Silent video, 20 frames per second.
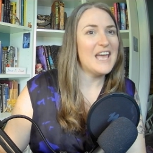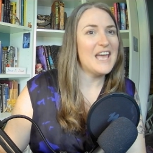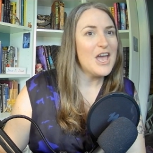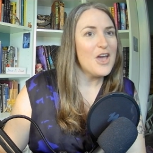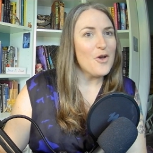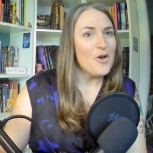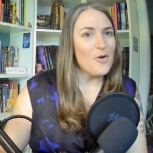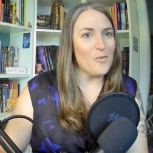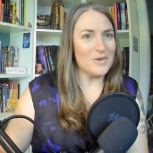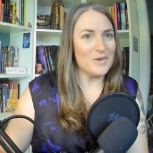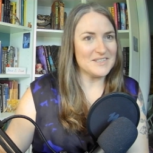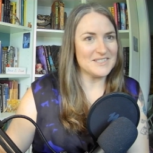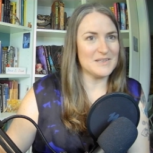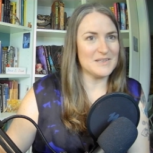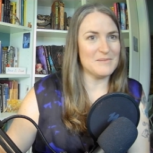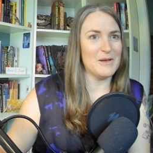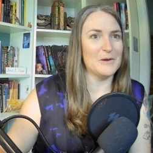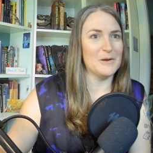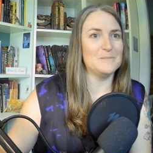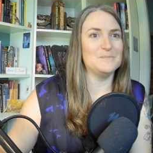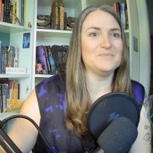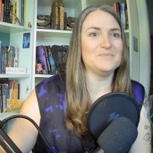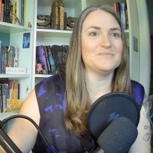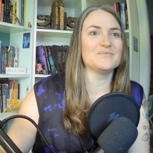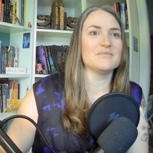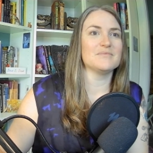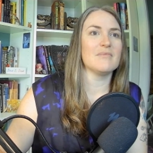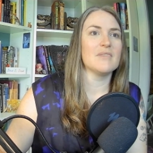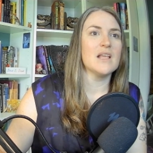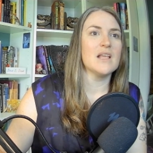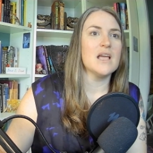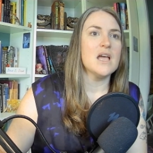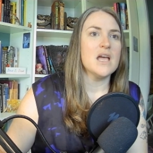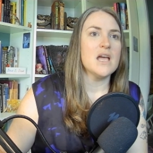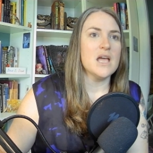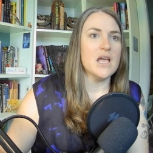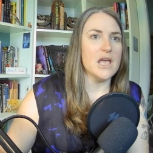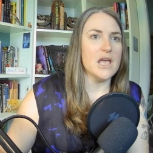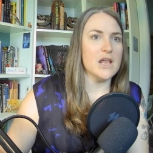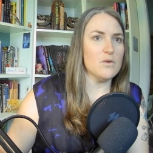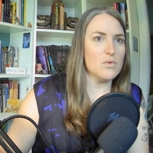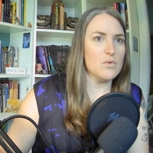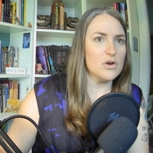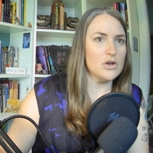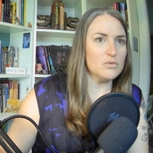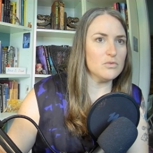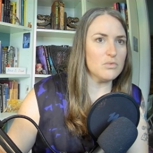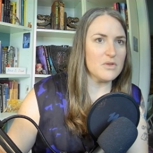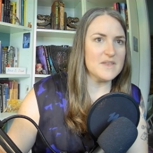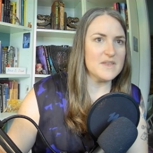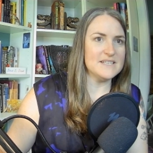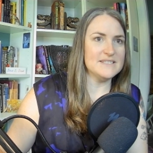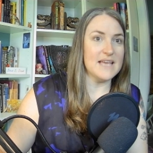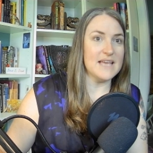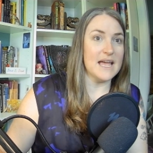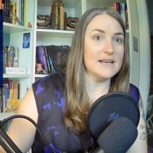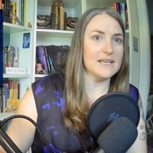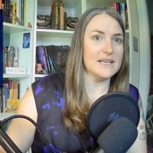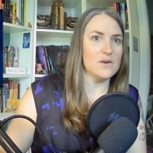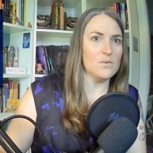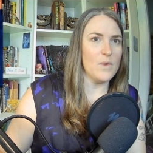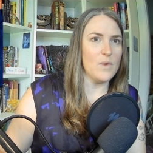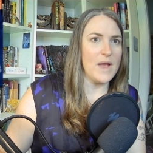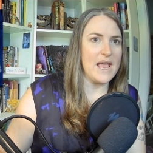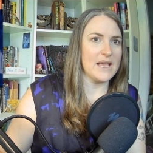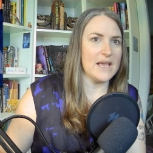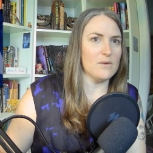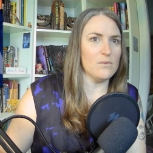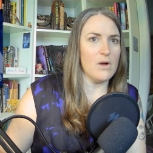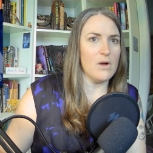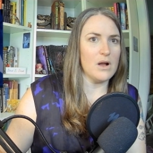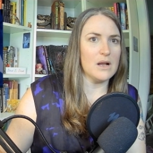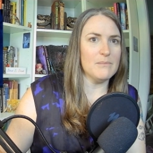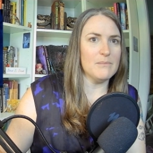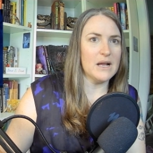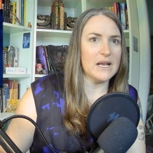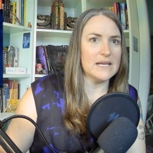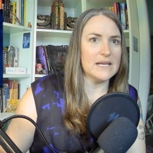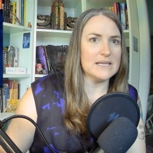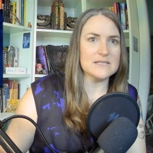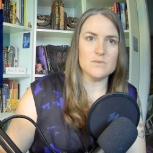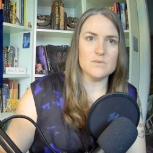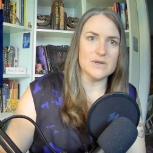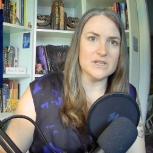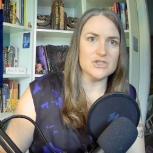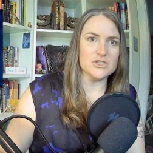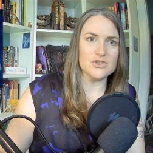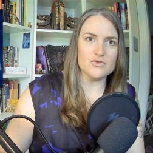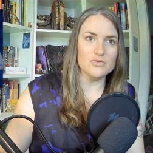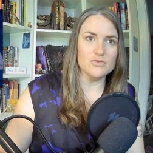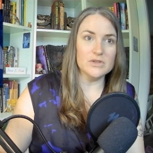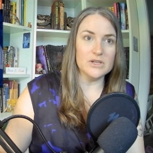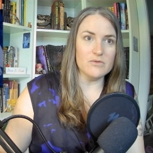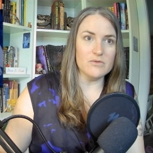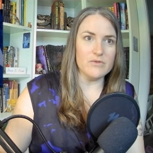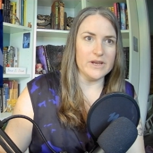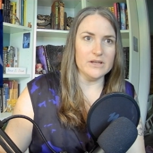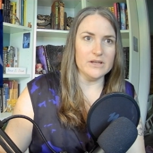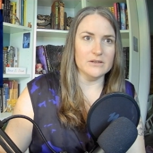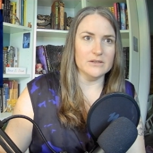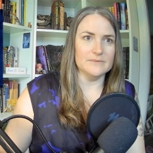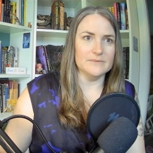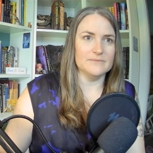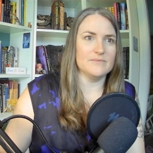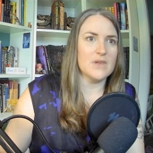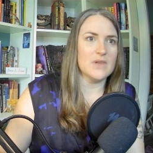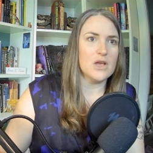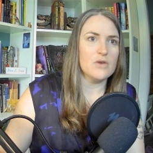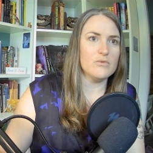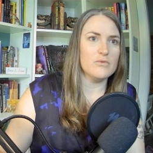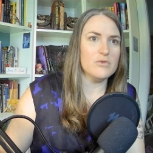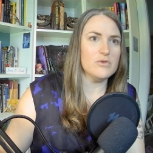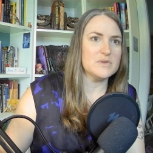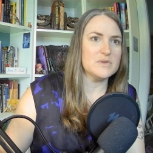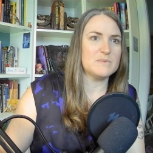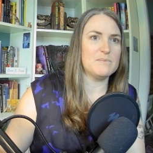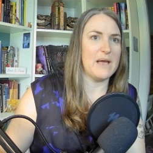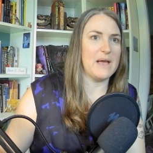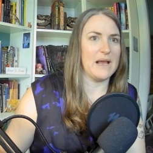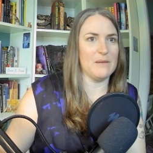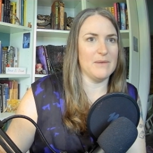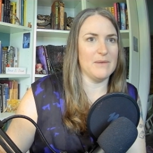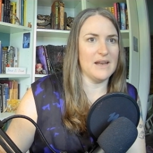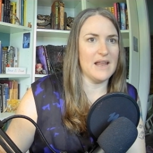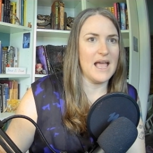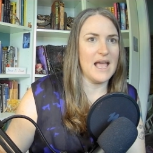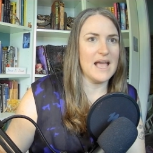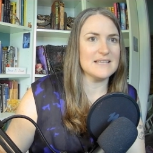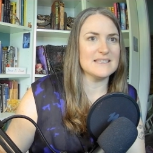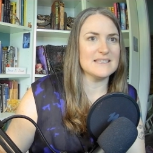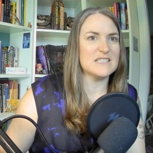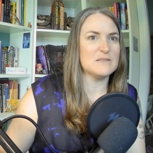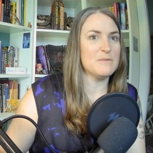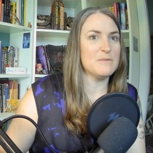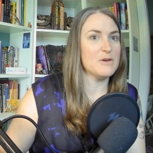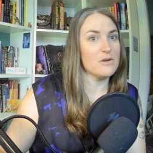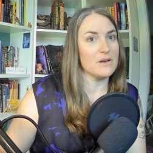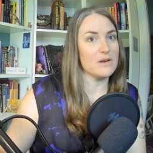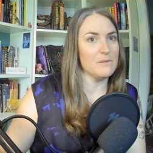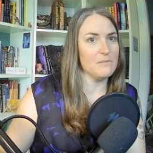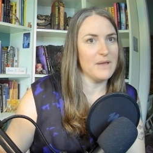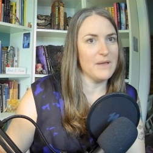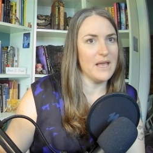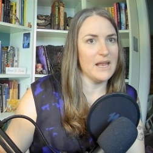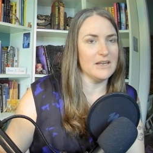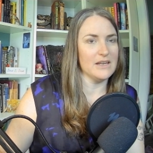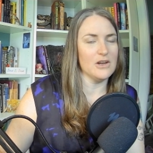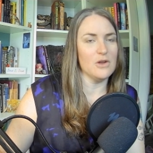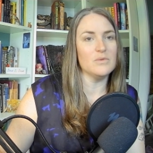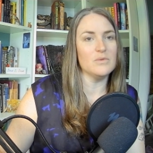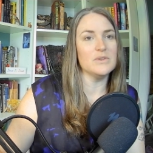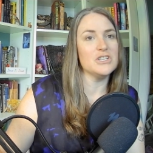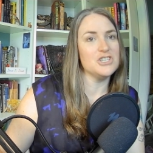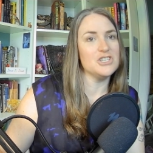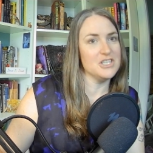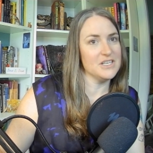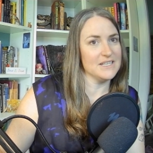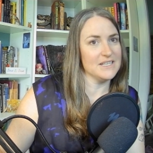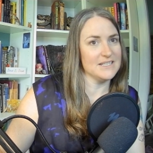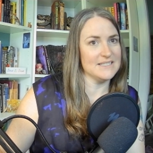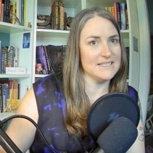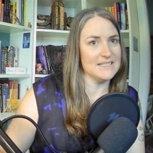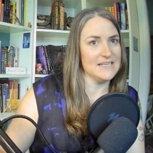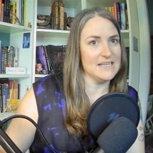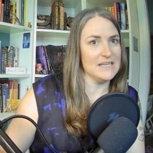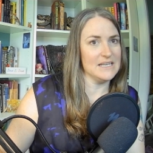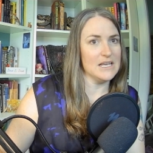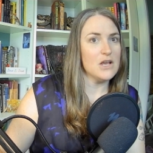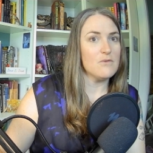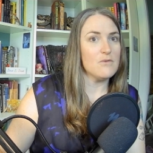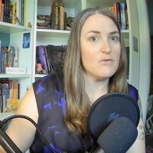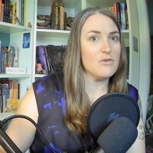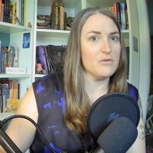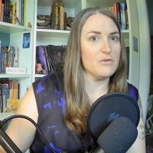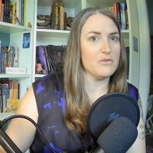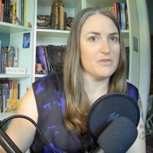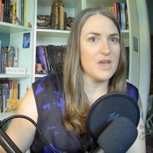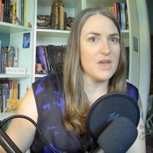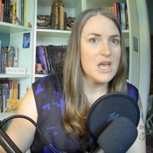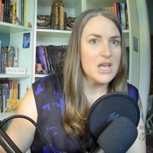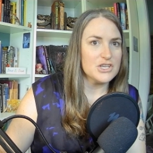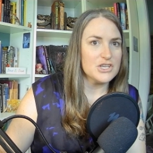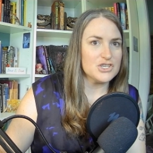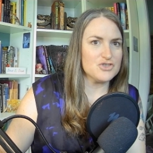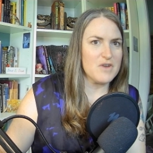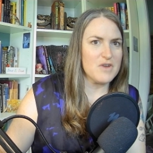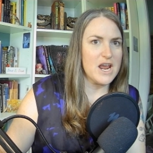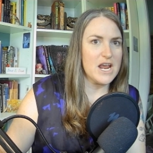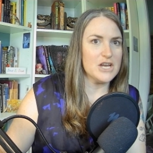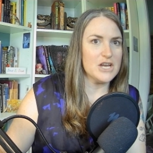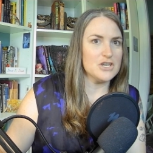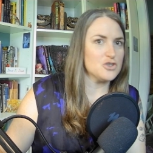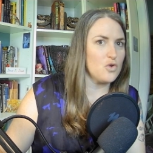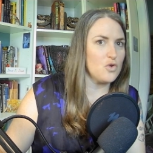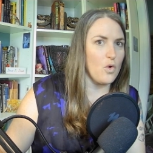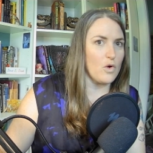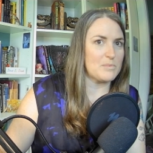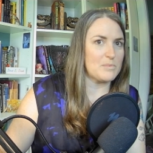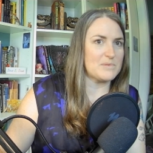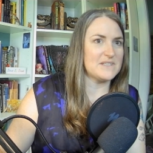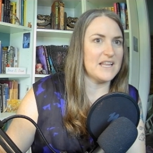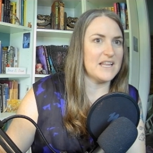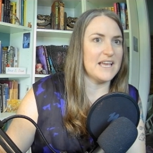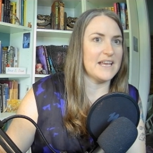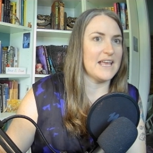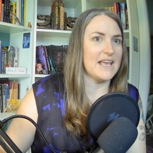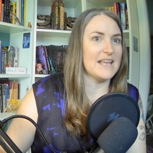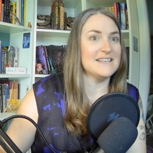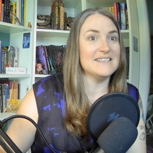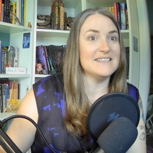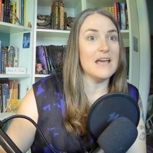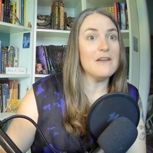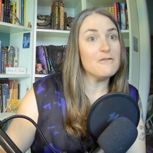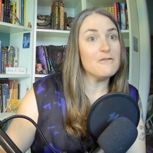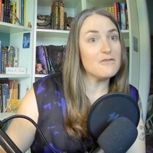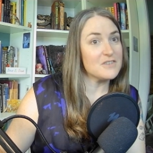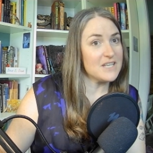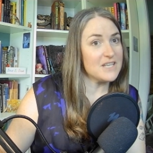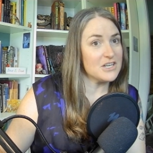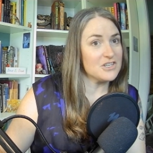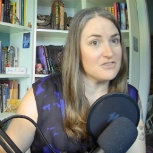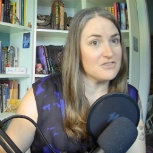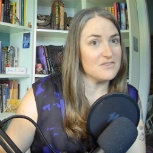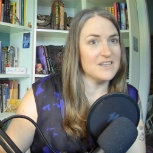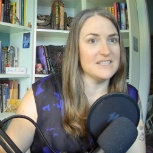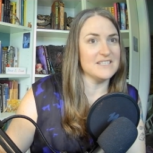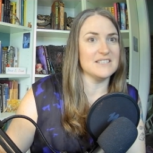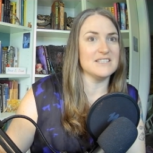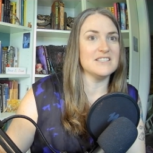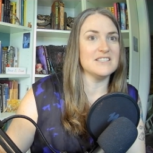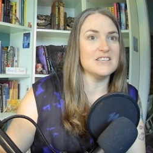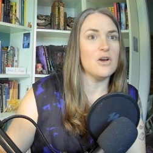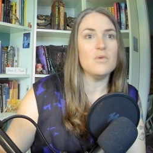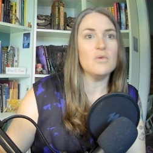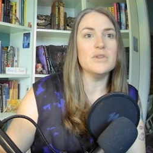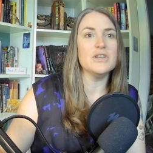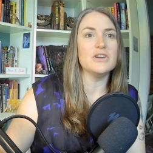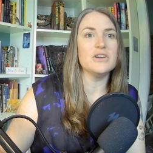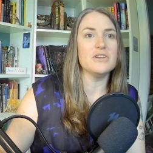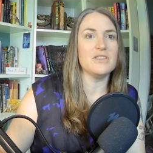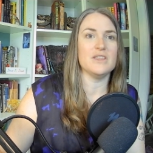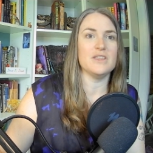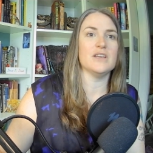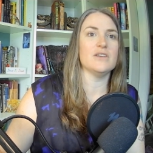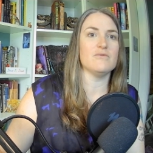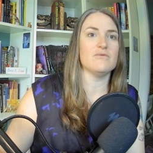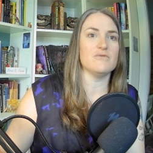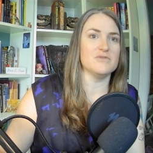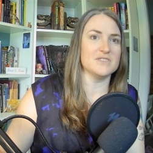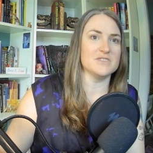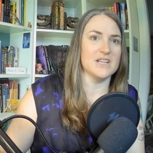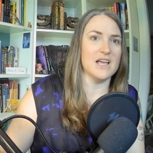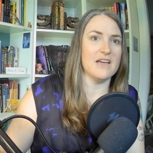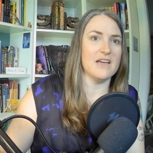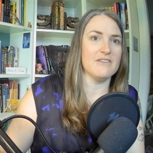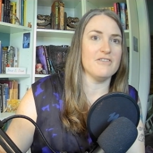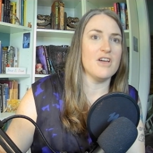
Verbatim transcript: What is it about? In a world where the dead can wake and walk among us, what is truly real? Ruth Beckman has a spirit companion only she can see. Ruth, strange, corpse like, and dead for centuries, is the only good thing in Roos' life,